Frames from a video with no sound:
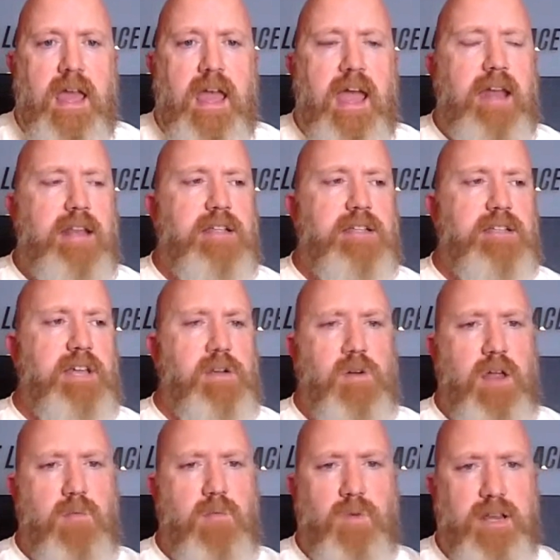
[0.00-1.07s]
And he's
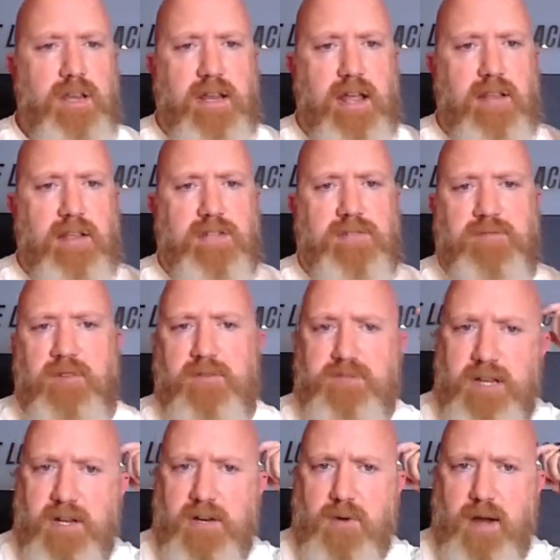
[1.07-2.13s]
like, and we need at least
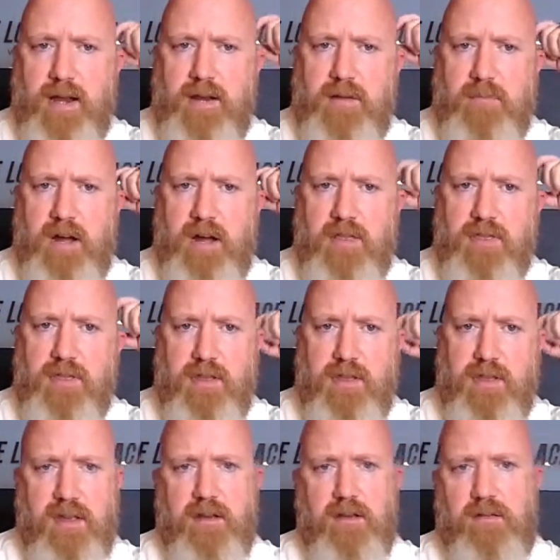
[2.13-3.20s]
15 grand a month
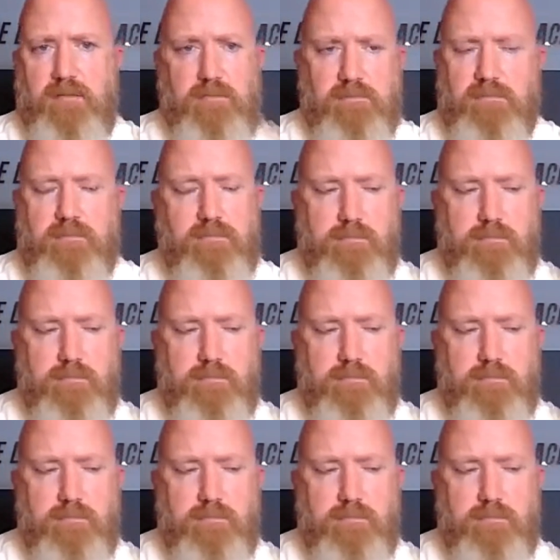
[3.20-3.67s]
in,